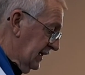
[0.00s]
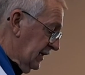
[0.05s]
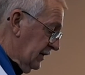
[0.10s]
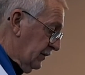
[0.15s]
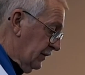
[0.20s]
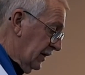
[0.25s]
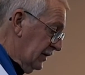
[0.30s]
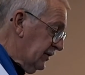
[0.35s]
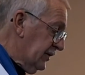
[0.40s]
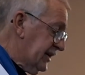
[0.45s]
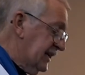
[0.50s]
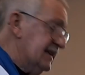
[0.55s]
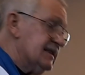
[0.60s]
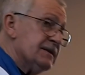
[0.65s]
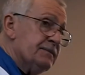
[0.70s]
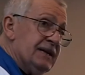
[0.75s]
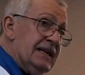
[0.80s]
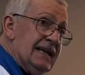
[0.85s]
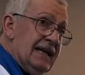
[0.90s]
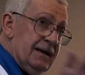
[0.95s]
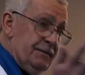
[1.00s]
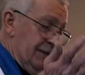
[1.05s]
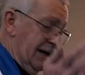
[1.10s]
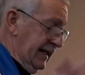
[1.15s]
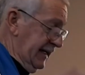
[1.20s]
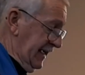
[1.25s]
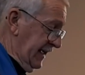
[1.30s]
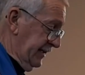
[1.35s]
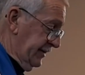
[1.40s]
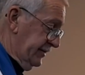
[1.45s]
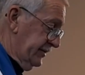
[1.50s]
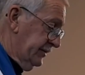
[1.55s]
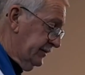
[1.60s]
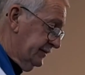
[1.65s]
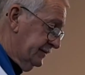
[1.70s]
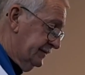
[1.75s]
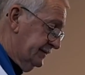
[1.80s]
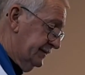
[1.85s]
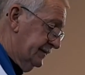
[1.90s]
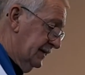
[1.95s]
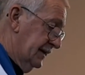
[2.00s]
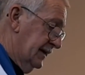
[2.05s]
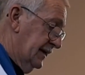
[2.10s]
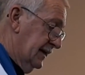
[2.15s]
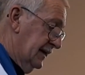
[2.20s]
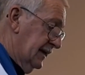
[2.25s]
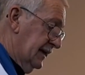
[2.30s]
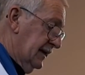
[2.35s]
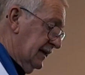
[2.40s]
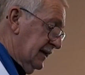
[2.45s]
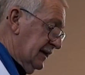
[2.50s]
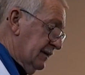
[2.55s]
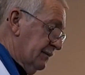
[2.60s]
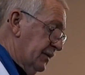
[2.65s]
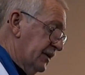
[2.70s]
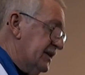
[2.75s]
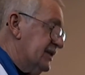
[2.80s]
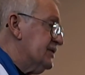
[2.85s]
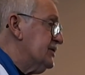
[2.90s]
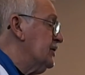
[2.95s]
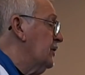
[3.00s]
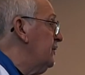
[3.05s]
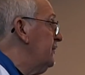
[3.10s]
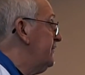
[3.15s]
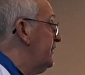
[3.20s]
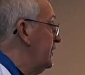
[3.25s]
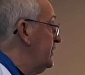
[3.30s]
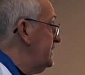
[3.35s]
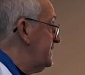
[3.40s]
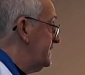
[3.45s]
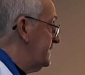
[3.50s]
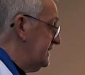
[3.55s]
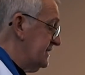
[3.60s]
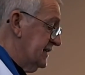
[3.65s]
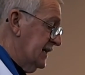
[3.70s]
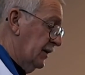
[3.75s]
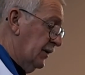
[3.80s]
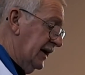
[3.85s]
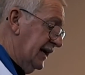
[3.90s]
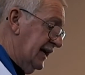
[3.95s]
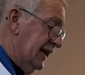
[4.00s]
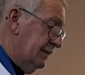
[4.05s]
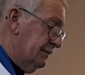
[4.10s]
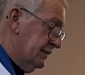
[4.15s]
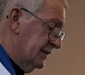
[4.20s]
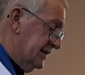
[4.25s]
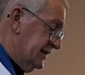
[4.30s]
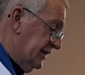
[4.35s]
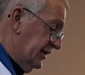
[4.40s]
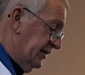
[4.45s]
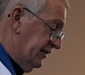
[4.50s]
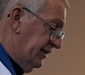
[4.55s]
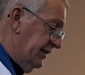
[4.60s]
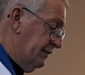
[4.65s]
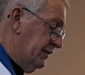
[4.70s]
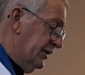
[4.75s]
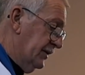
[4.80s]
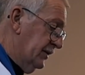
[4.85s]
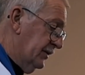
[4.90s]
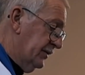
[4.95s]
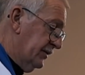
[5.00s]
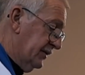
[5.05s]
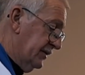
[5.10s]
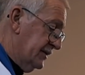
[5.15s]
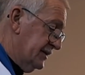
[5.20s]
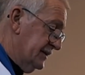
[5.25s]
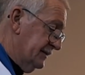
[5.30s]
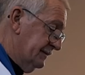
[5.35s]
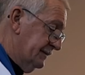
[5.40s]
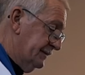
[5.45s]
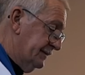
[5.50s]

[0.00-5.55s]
We're lucky to be led by Andrew, but it's your voices and our hymns that are important.